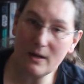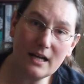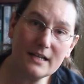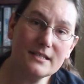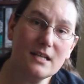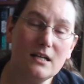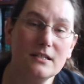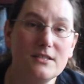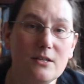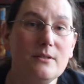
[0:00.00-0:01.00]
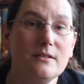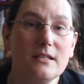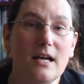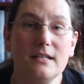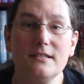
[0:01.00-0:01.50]
when I started doing
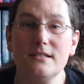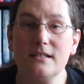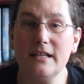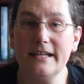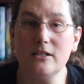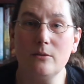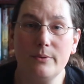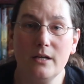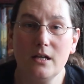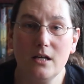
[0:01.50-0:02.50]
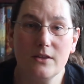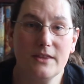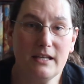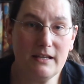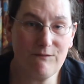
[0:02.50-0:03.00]
that cleanup,
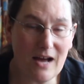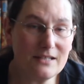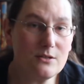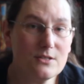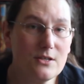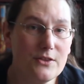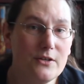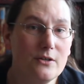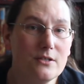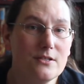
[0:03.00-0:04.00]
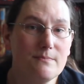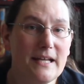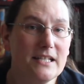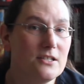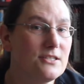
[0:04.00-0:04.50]
the vandals and thugs
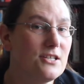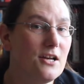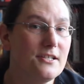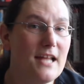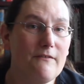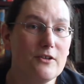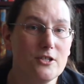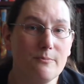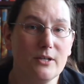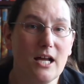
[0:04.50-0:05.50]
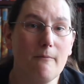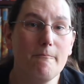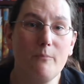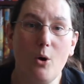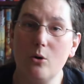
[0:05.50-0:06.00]
made a concerted effort to put out
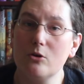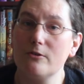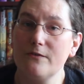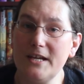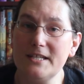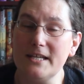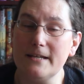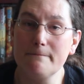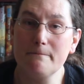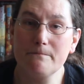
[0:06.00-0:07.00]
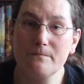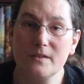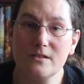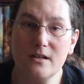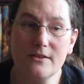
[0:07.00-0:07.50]
more graffiti.
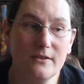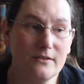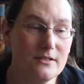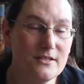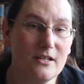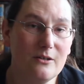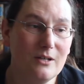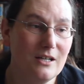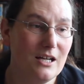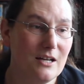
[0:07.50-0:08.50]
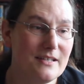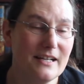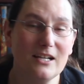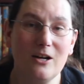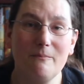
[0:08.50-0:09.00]
So, so it's
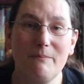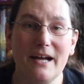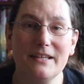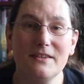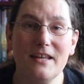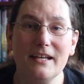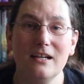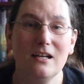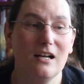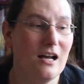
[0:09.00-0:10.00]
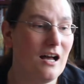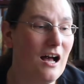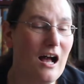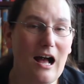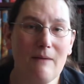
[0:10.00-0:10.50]
like a combined thing.
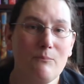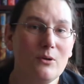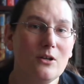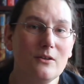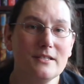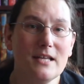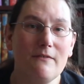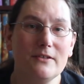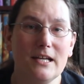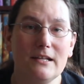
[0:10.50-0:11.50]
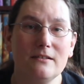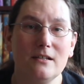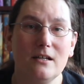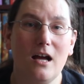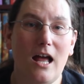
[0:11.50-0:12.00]
I'm putting all this effort in,
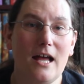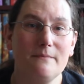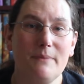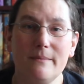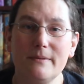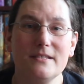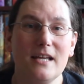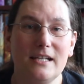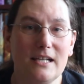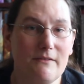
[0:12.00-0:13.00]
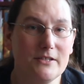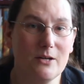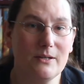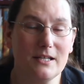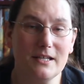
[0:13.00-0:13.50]
and people are saying I never
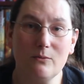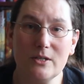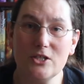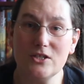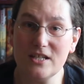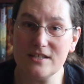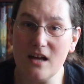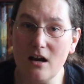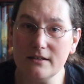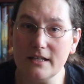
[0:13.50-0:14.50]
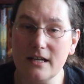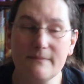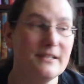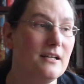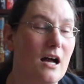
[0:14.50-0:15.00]
do anything, which is disheartening. I
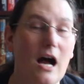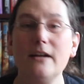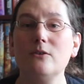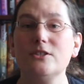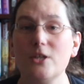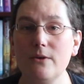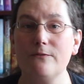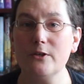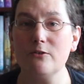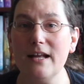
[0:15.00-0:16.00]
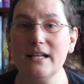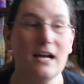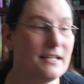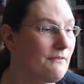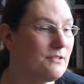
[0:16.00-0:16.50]
mean, I don't do it for credit.
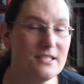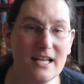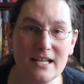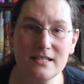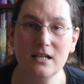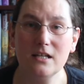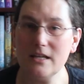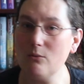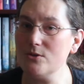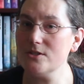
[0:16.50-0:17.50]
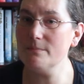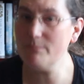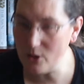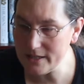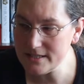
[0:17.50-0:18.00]
I never did. That wasn't the
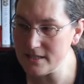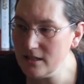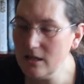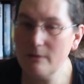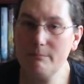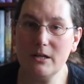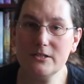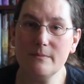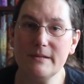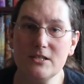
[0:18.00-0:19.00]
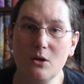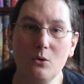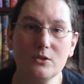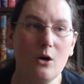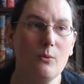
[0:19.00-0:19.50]
point. But to be
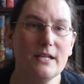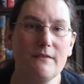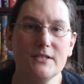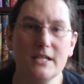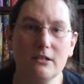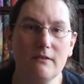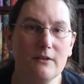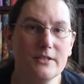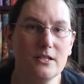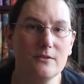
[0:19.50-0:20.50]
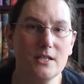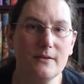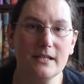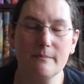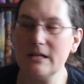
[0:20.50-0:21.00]
told, oh, we never see you around, you don't do
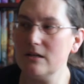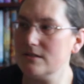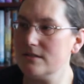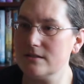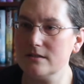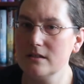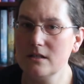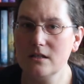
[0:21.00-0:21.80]
anything because